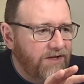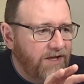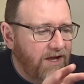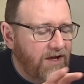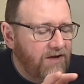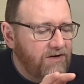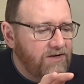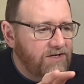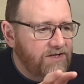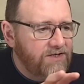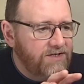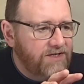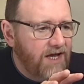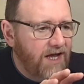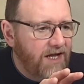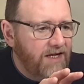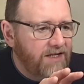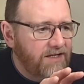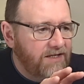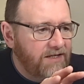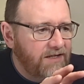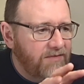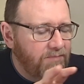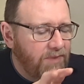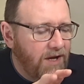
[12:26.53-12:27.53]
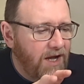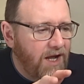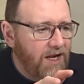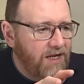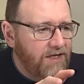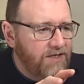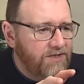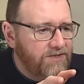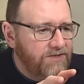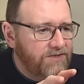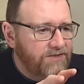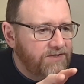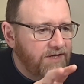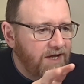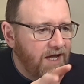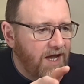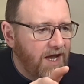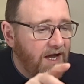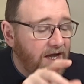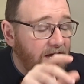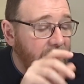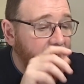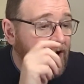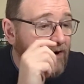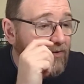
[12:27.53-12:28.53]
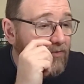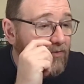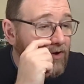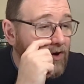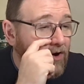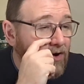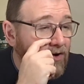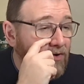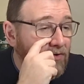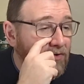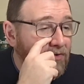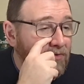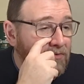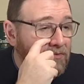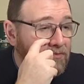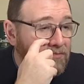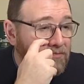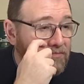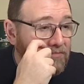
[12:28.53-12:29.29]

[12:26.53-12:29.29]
understand that the balance, higher alcohol